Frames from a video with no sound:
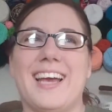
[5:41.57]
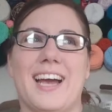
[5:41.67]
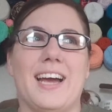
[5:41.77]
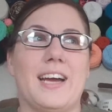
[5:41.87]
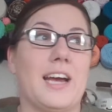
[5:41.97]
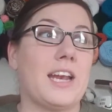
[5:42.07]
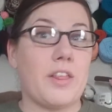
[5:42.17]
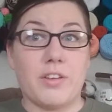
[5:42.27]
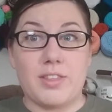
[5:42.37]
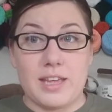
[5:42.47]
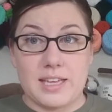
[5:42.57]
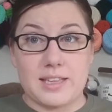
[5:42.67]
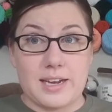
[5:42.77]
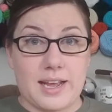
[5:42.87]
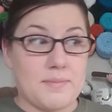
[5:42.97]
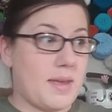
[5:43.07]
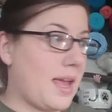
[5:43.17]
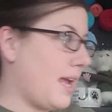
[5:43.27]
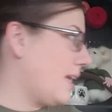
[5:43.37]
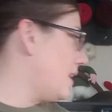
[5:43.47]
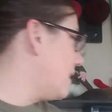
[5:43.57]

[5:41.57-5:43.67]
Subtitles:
Another thing that I made